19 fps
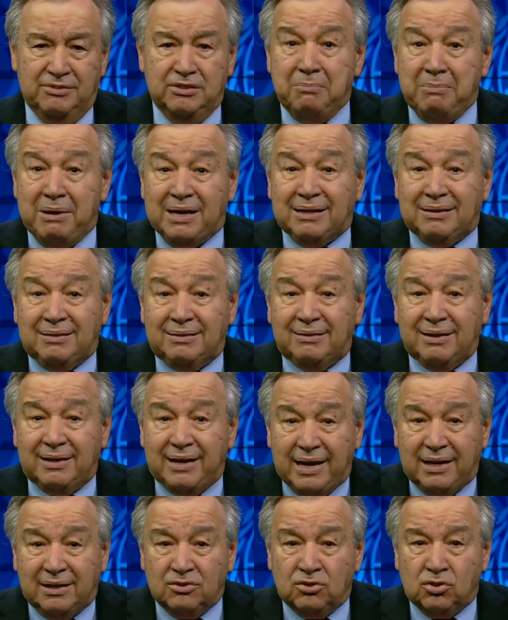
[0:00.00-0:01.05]
Demand
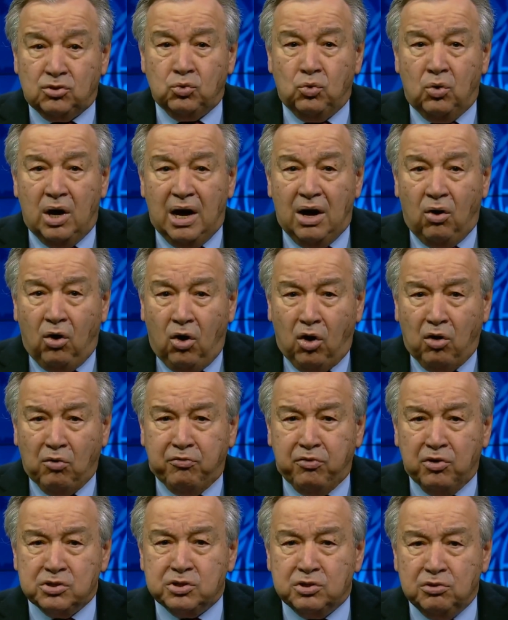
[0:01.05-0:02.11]
an end to
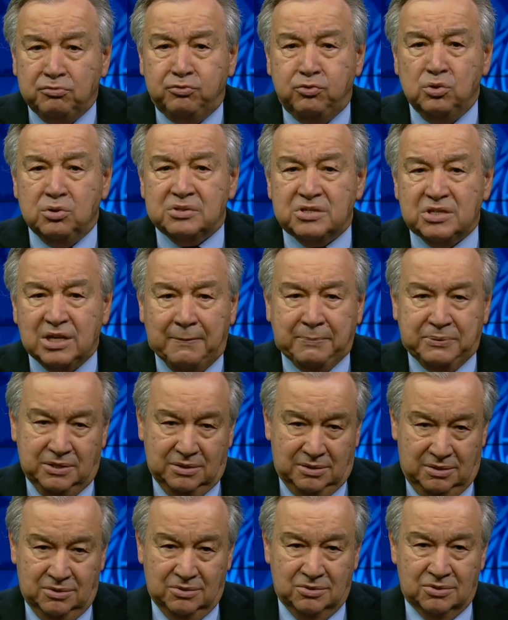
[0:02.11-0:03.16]
all fossil fuel
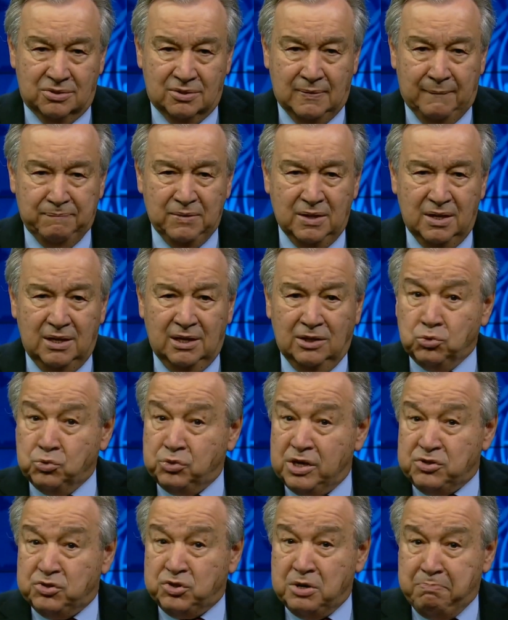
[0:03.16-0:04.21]
subsidies.
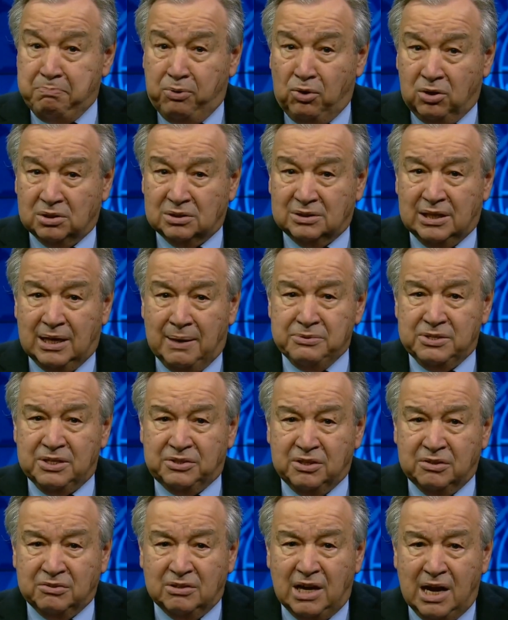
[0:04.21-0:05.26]
Today's report comes
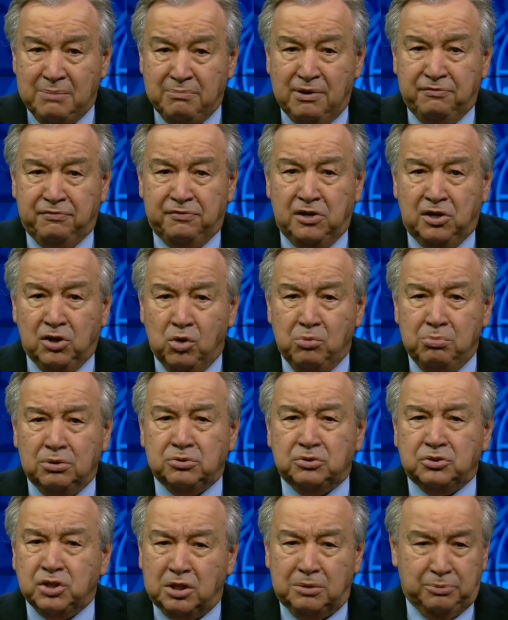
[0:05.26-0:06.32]
at a time of
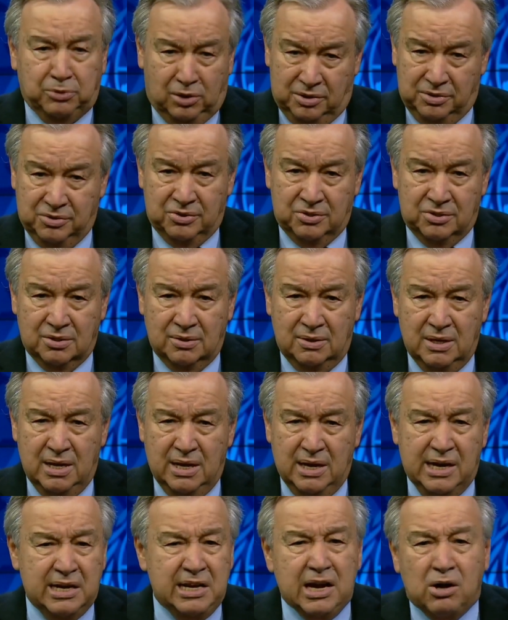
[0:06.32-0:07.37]
global turbulence.
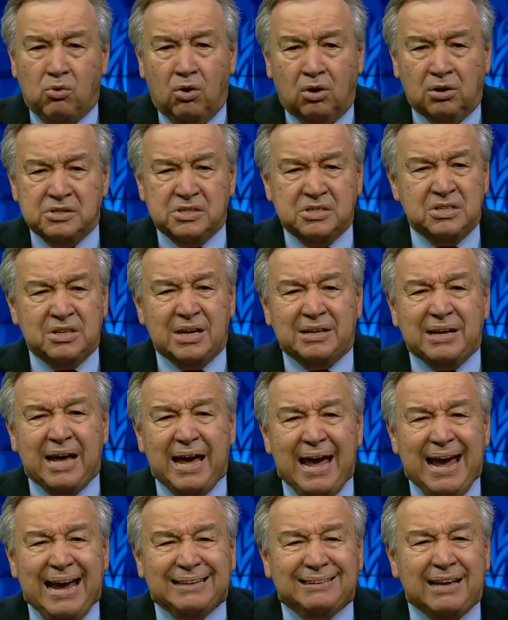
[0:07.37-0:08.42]
Inequalities are
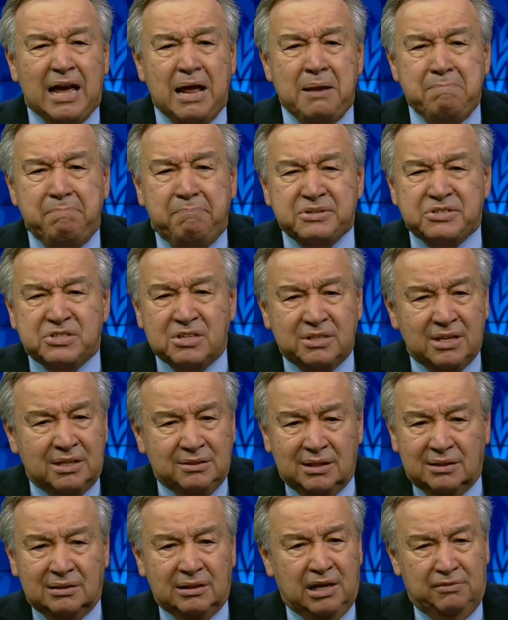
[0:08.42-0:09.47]
at
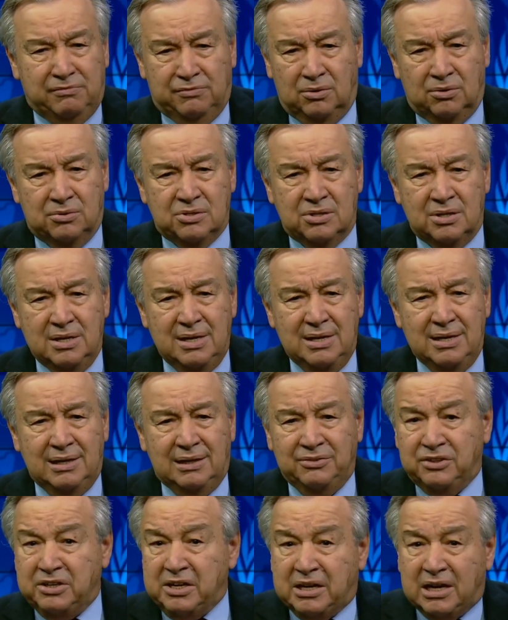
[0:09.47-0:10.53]
unprecedented levels.
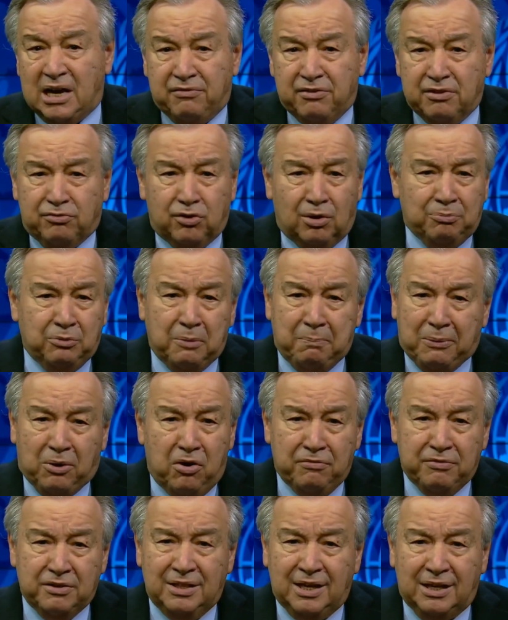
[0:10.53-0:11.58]
The recovery from the
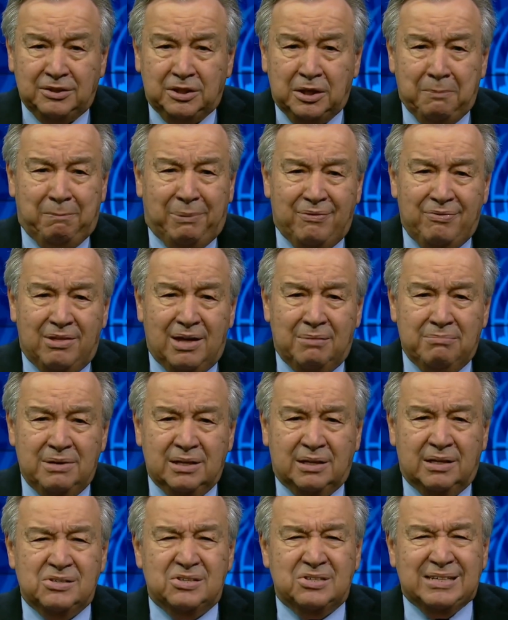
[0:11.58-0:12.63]
COVID-19
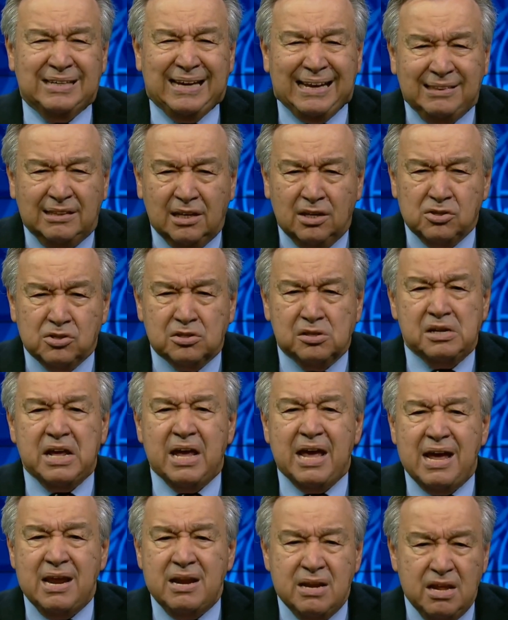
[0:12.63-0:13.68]
pandemic is
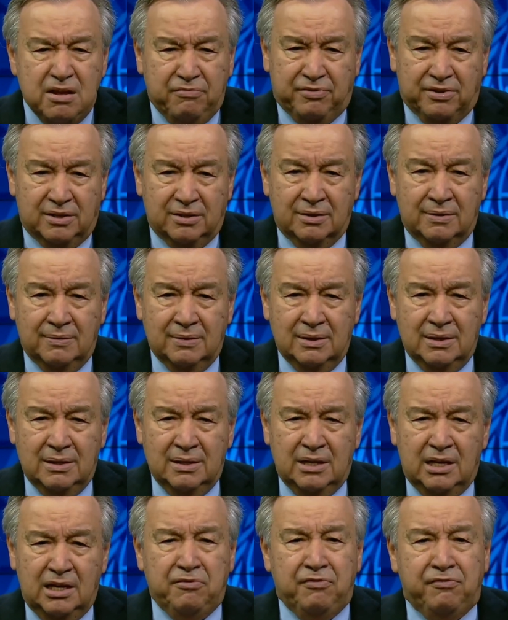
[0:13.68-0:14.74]
scandalously uneven.
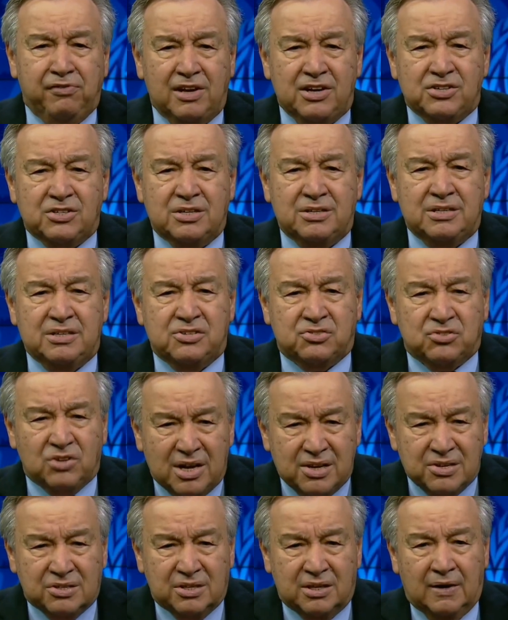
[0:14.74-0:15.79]
Inflation is
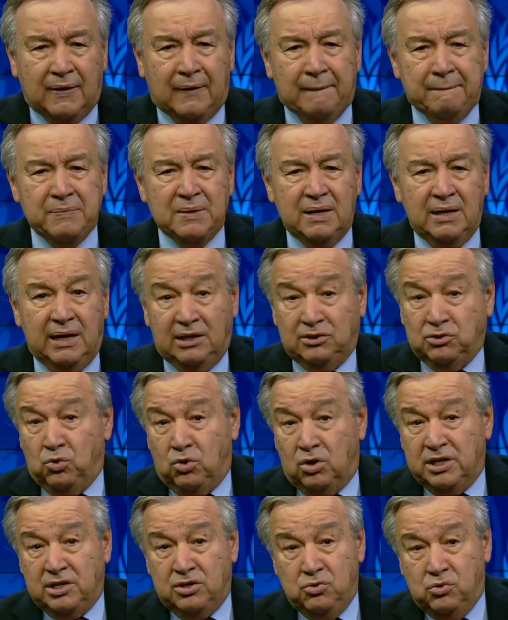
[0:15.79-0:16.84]
rising, and the
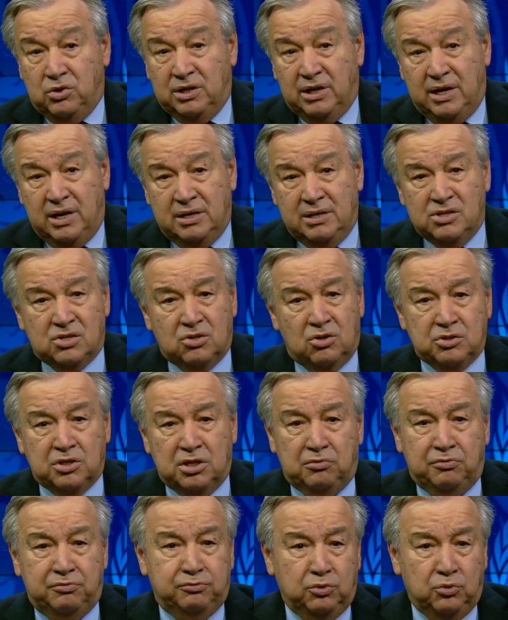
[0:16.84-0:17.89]
war in Ukraine is
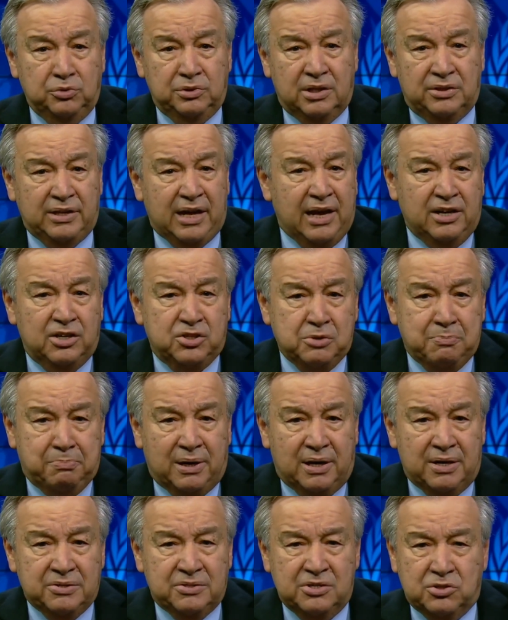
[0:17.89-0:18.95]
causing food and energy
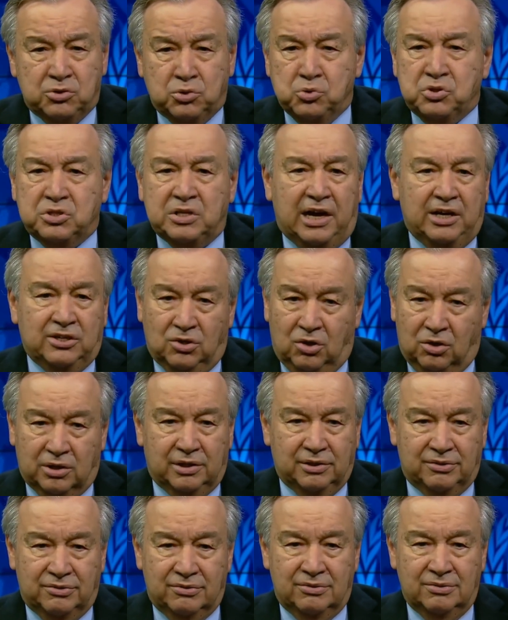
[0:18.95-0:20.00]
prices to
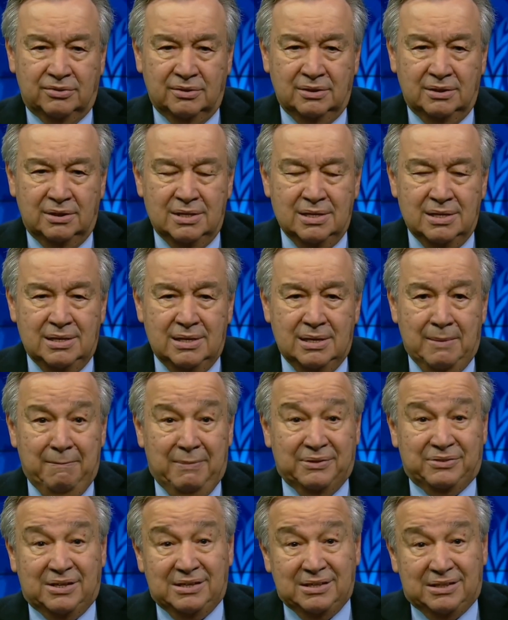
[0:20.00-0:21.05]
skyrocket.
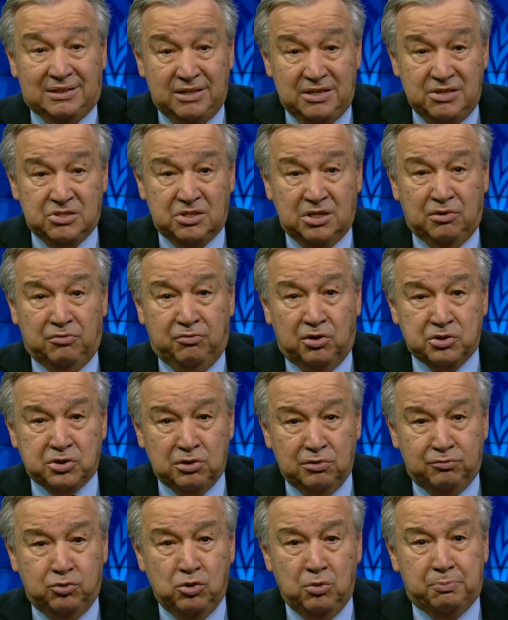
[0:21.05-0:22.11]
But increasing
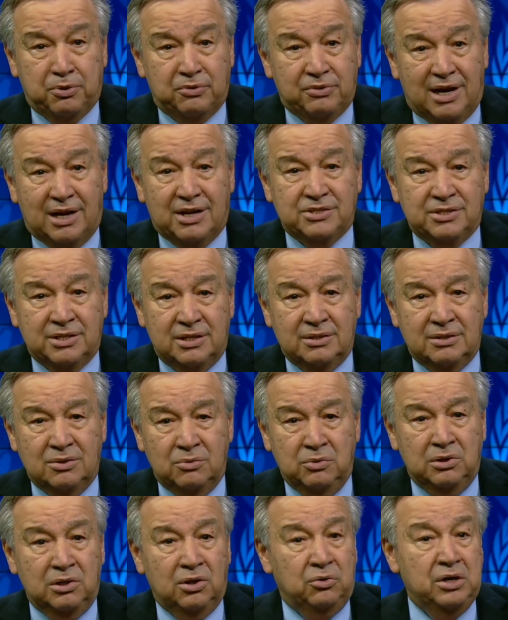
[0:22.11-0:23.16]
fossil fuel
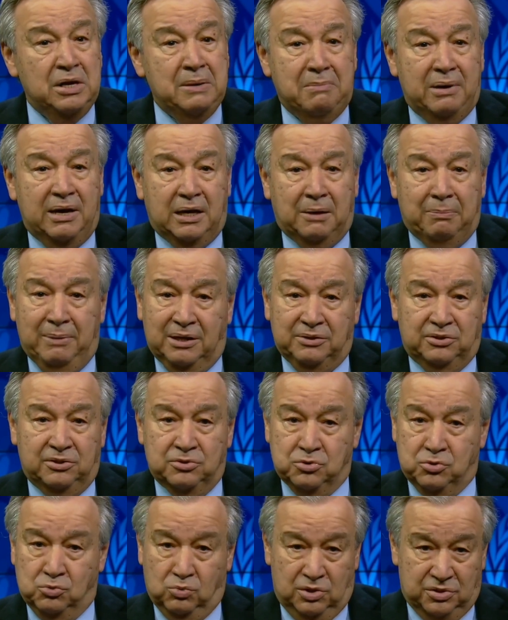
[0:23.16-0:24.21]
production will only make
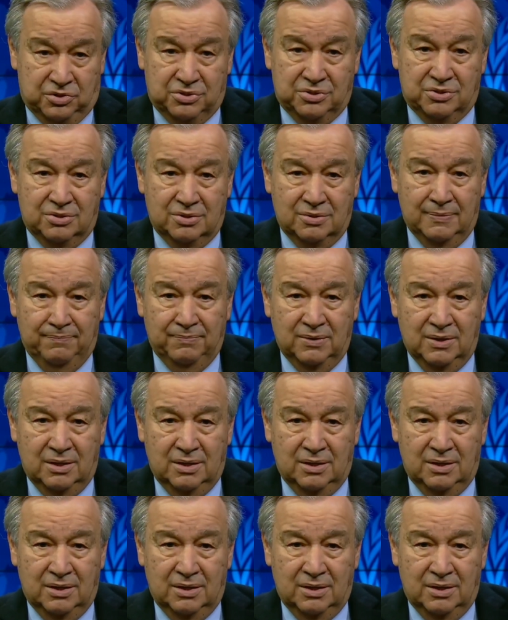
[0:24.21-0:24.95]
matters worse.